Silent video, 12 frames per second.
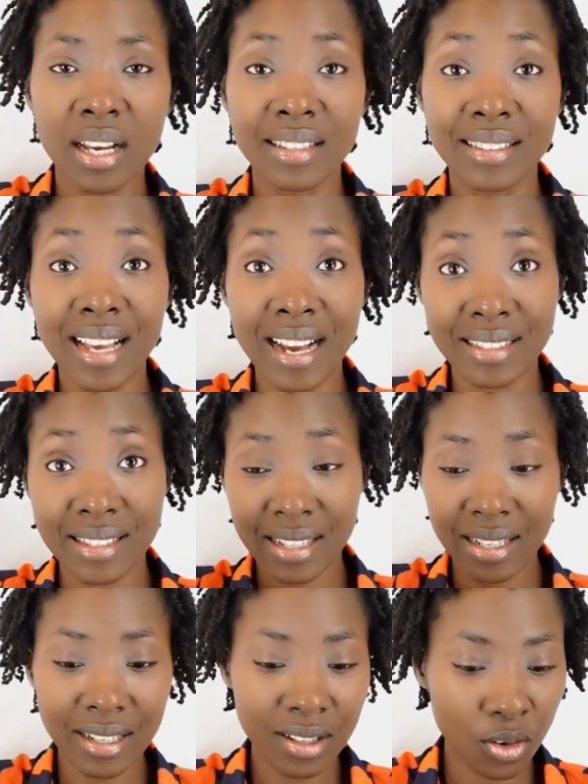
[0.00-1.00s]

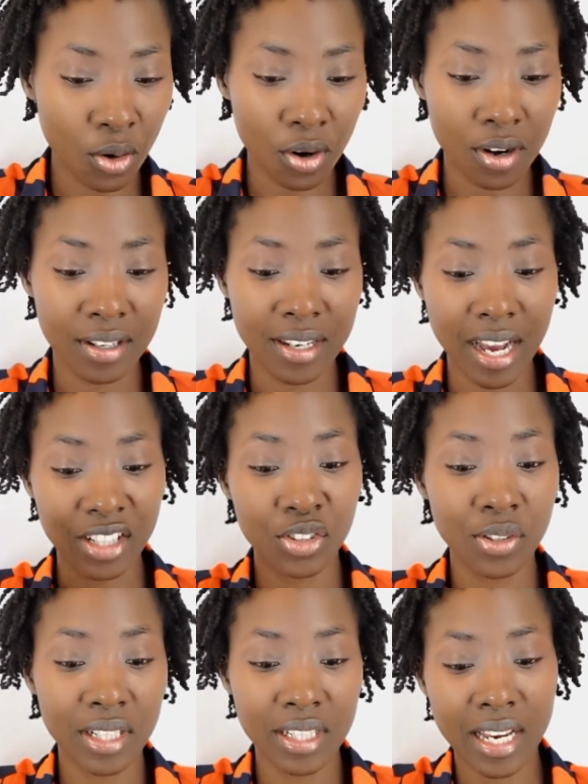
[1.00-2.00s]
Naty or
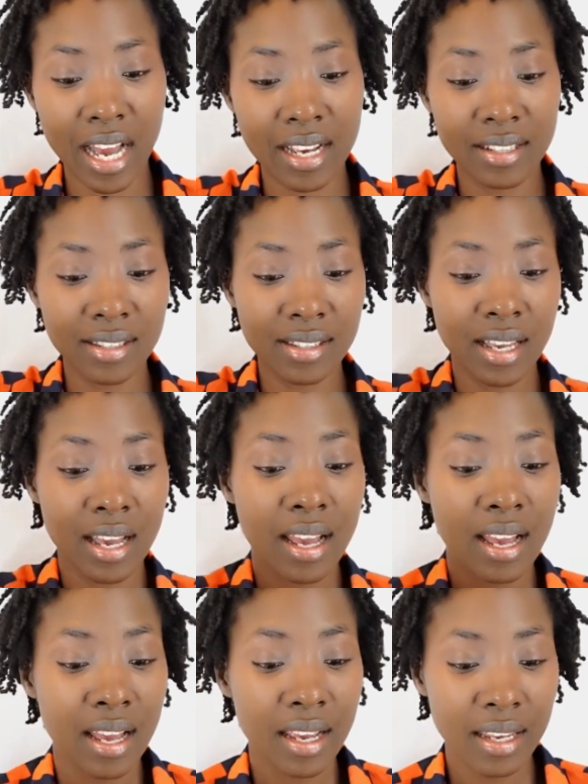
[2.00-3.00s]
Naturally Nice
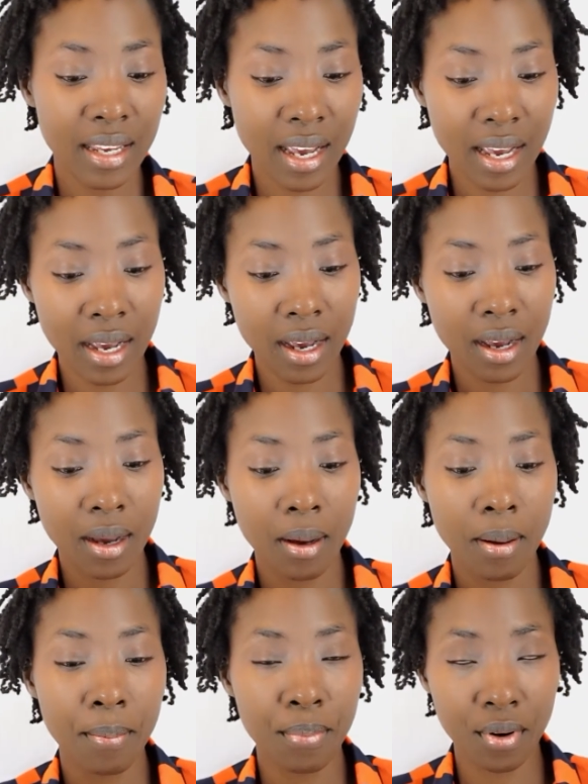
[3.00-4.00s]
Hair
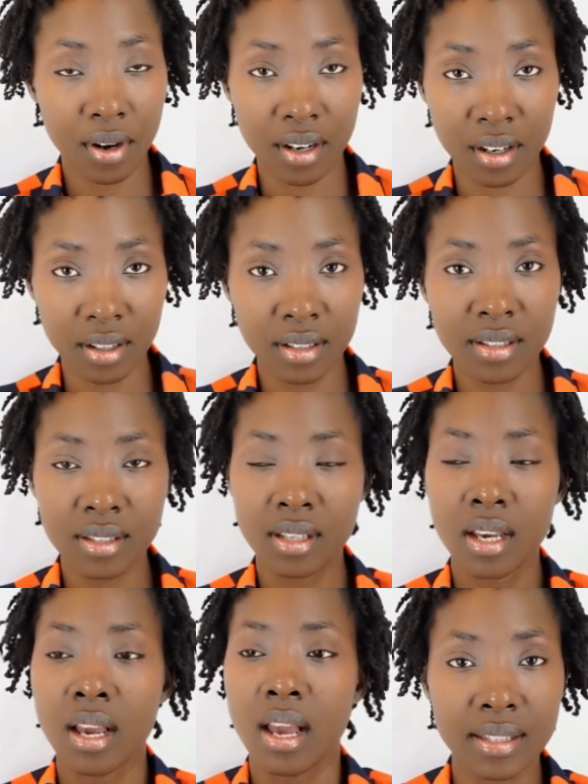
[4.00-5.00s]
products.
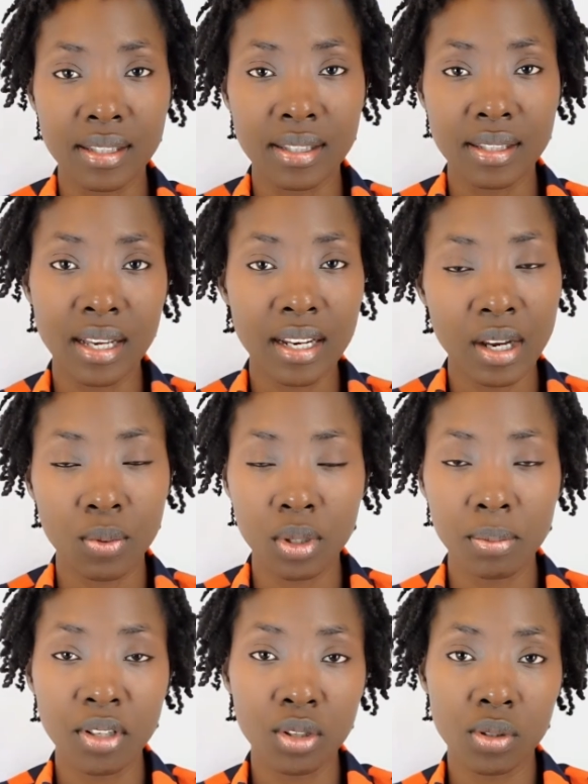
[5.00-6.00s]
As I said, I will
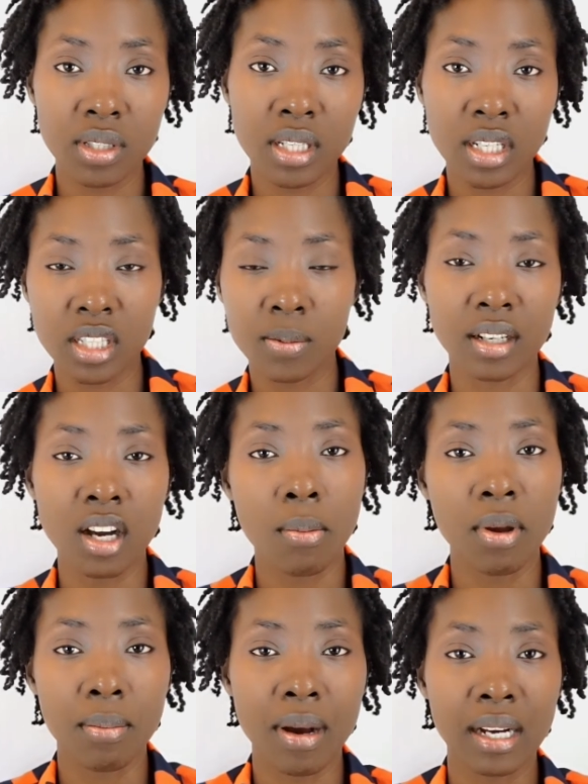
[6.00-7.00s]
be using these
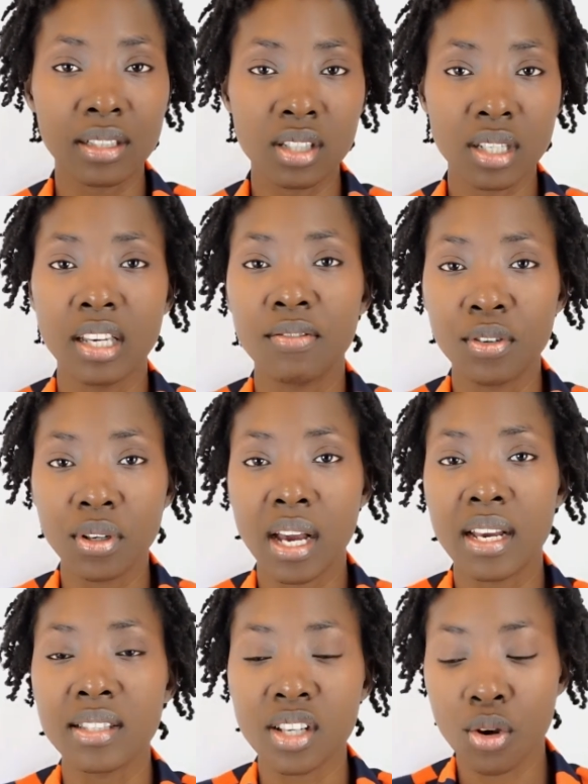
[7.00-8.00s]
coming back to give you
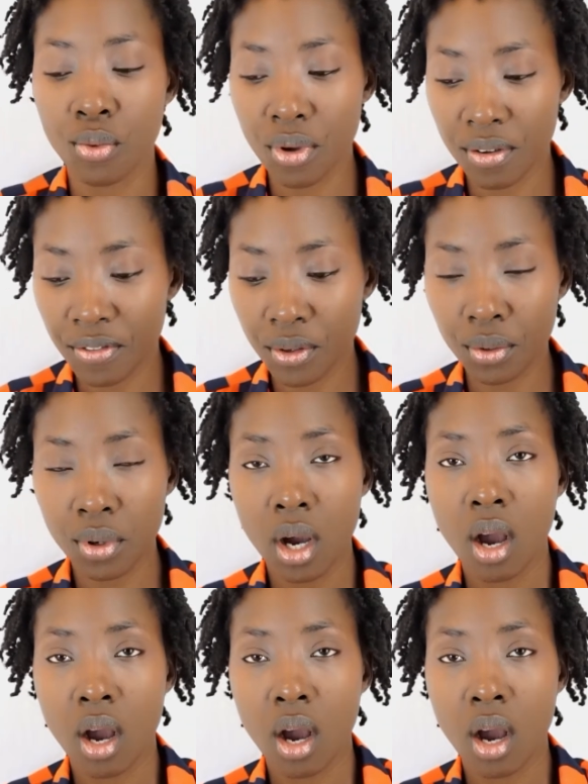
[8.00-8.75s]
guys a review